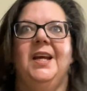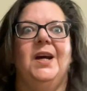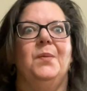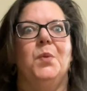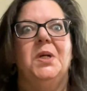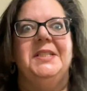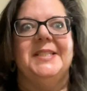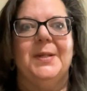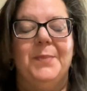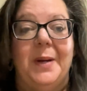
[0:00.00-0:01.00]
I'm all
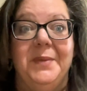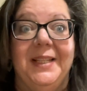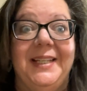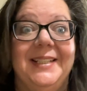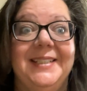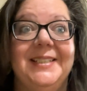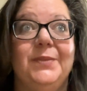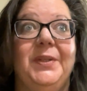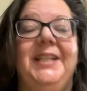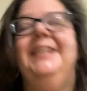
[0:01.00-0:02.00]
discombobulated this
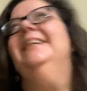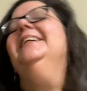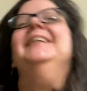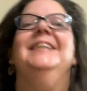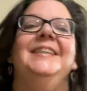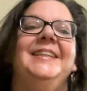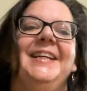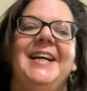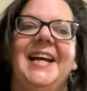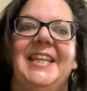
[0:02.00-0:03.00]
week,
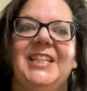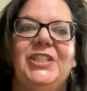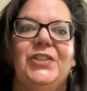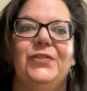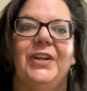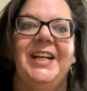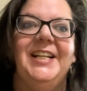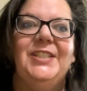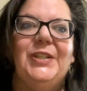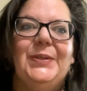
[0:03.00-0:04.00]
and this is Friday
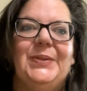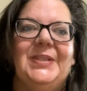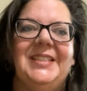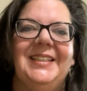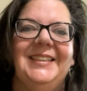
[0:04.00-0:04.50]
Sews.